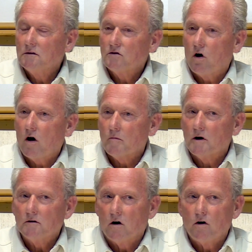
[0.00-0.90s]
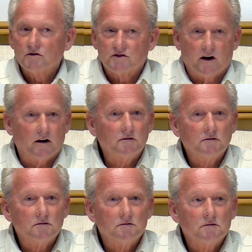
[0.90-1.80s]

karma, all sin,